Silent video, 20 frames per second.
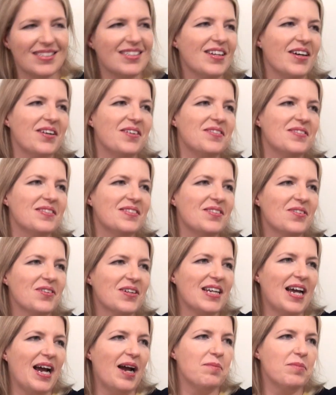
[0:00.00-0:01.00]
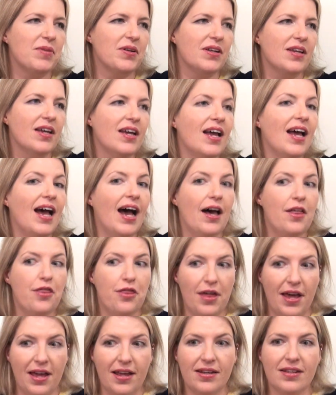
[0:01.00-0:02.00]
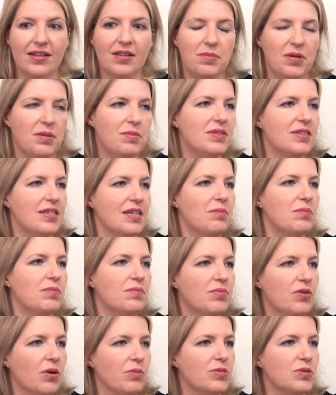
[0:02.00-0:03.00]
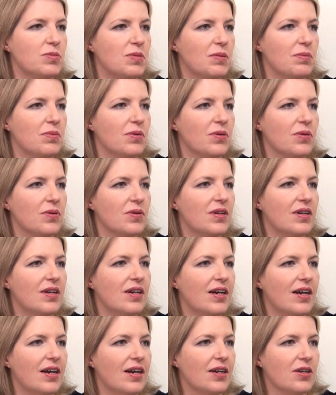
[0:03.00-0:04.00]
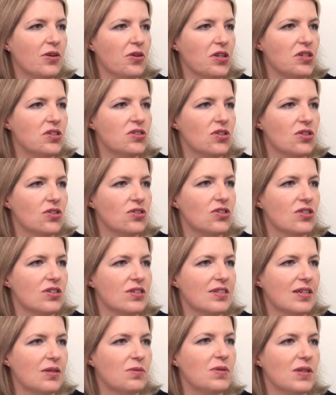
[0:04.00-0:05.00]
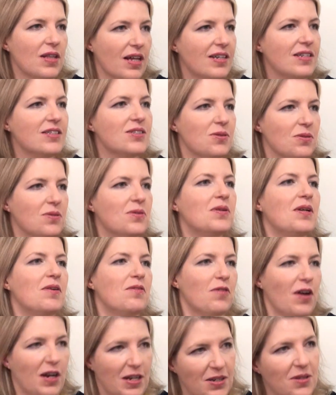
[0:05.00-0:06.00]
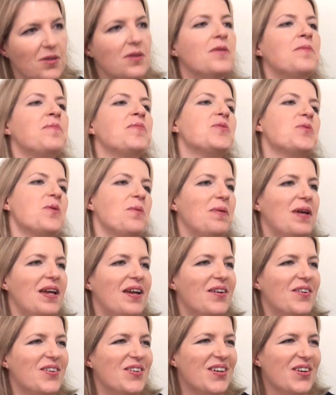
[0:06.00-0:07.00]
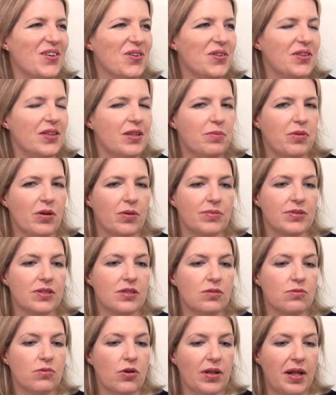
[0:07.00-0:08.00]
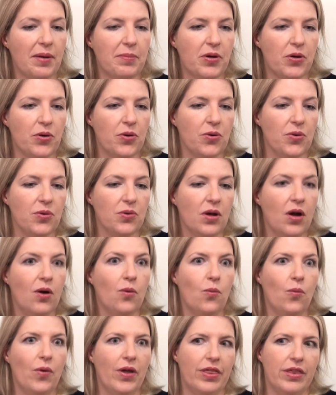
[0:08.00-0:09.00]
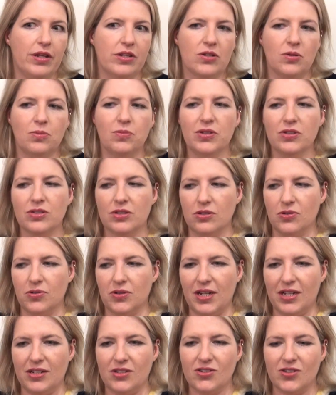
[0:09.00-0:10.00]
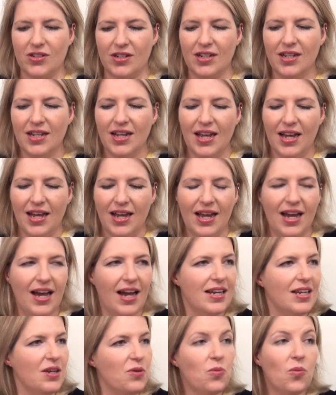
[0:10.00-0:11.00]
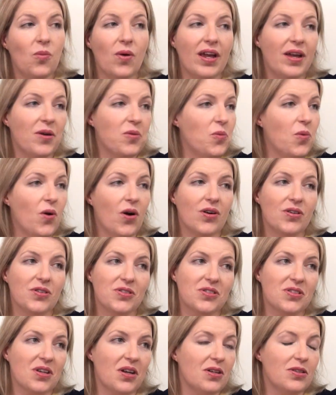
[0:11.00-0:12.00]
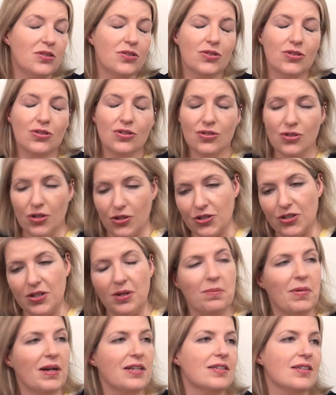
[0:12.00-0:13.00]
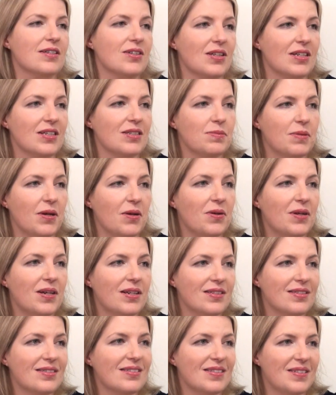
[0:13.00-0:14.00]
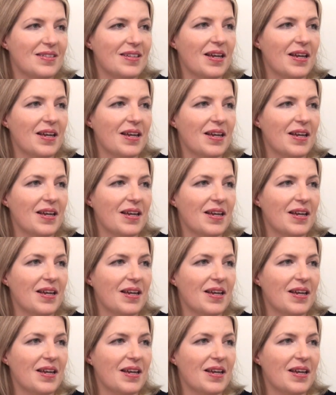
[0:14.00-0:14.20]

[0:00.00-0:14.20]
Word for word: you know, not gonna happen. And then the BBC promised people uh, got in touch and said we'd like to invite you to appear on the Proms at the Royal Albert Hall with the John Wilson Orchestra. Wow. And it, it was such a magical experience. Because